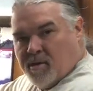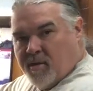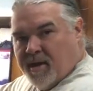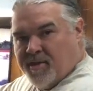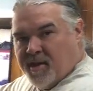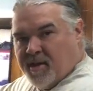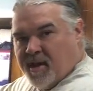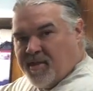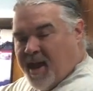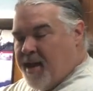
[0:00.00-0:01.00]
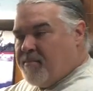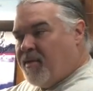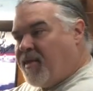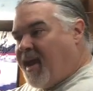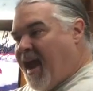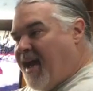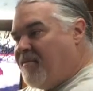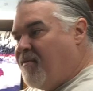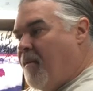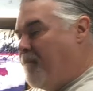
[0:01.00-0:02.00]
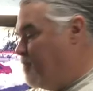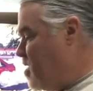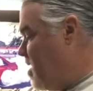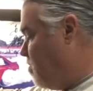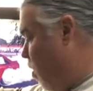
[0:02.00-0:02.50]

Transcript: or anything like that, but they have been